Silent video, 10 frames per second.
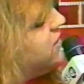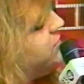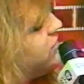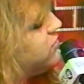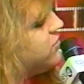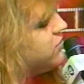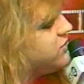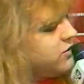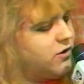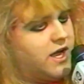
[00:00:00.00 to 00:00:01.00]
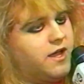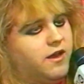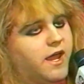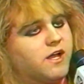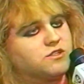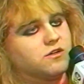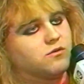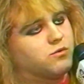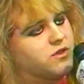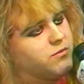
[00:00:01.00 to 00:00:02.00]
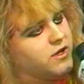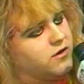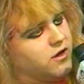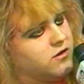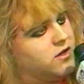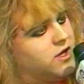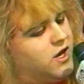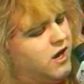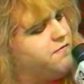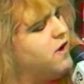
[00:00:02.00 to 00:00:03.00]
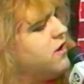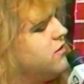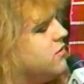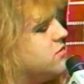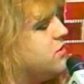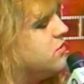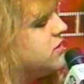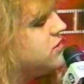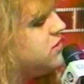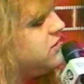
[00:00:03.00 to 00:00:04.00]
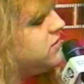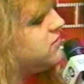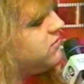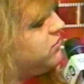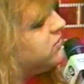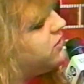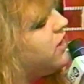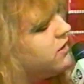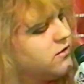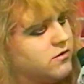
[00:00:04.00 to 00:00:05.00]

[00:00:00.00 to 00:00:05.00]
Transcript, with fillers: I was on your show, I had Angela with me, and I, I fired her too because she just couldn't cut it